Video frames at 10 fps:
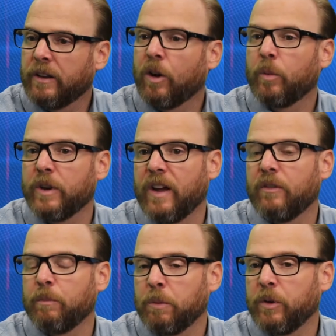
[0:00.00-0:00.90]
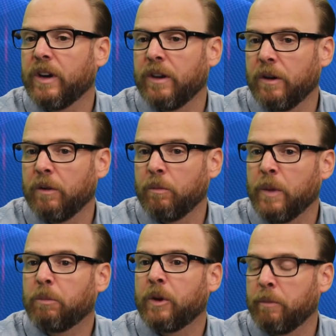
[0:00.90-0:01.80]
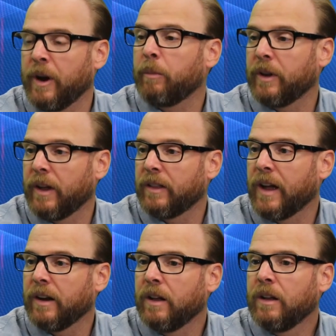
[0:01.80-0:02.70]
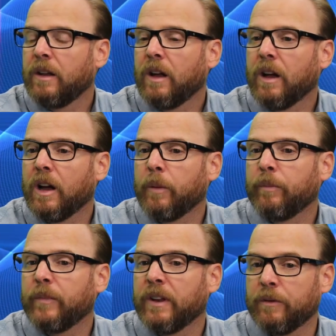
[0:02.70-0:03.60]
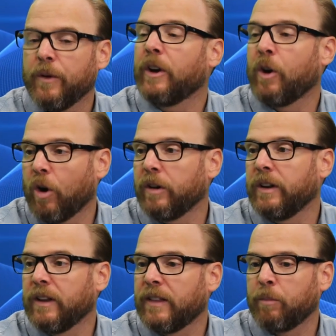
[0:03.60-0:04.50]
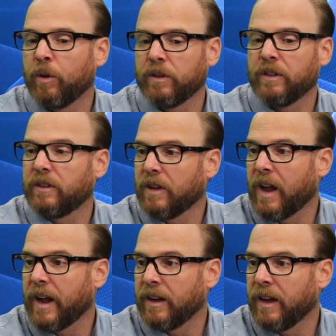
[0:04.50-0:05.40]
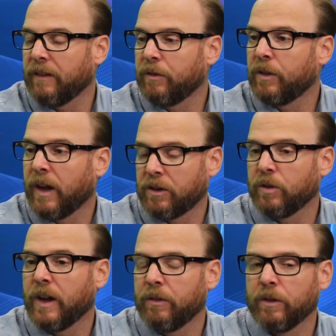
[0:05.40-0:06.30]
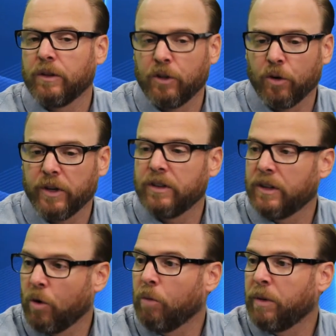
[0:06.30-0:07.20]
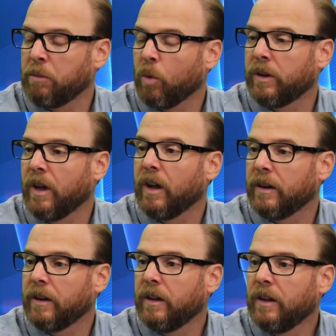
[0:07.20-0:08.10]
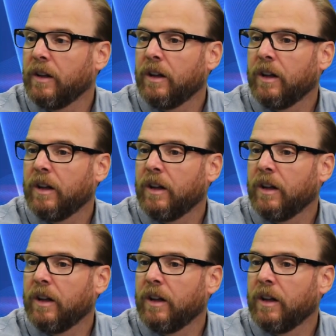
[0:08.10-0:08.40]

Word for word: it's hard when you have memory memory impairment like that. Um, it's very hard to get that person to sign and uh-huh. actually have the attorneys get the whole paperwork done. Wow.